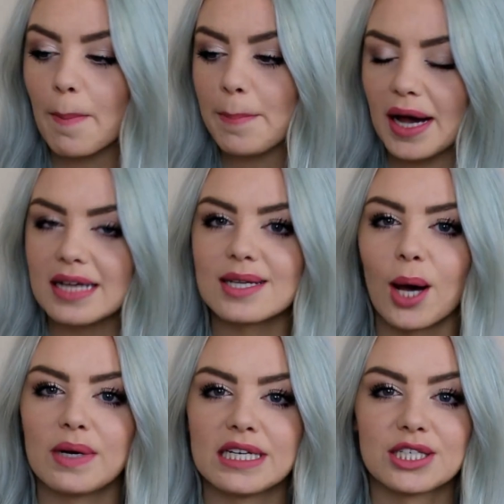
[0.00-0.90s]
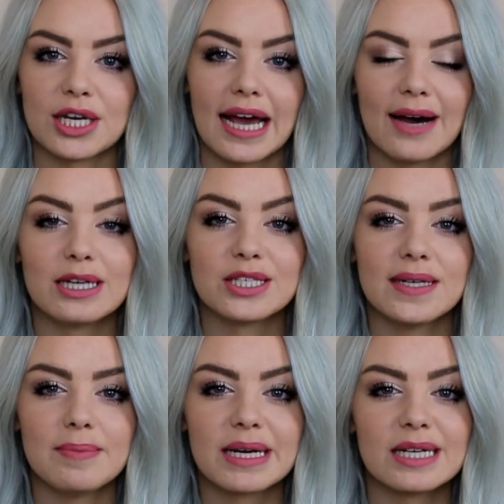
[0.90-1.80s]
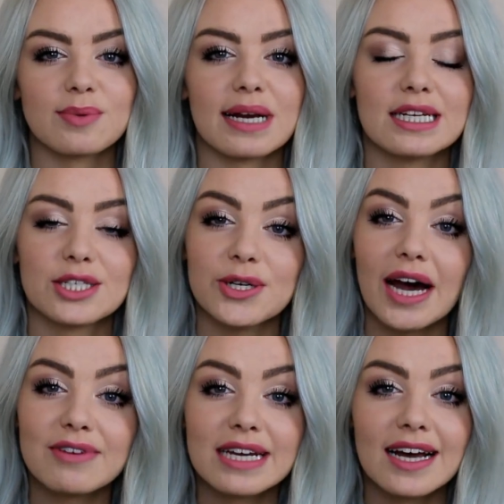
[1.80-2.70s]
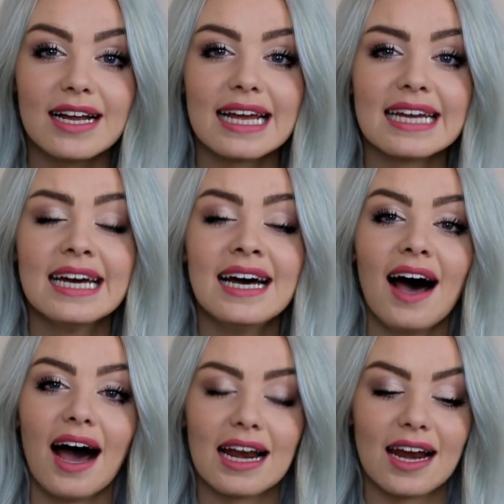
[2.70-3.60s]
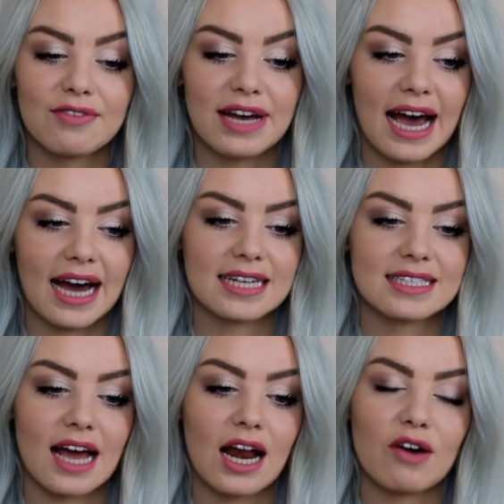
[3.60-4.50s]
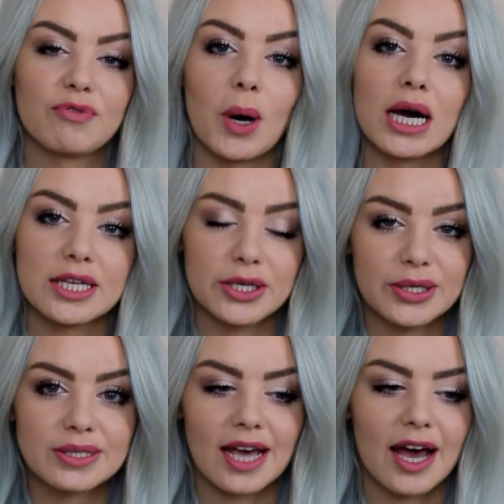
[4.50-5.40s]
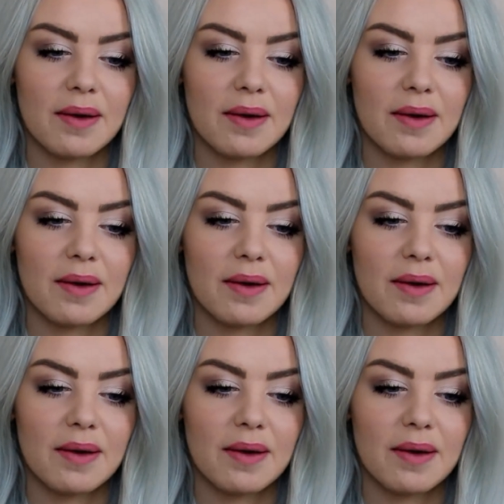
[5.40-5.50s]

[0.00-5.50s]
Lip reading: but I wanted to show you how I do it because when I do have it curly I love it and I love what I use.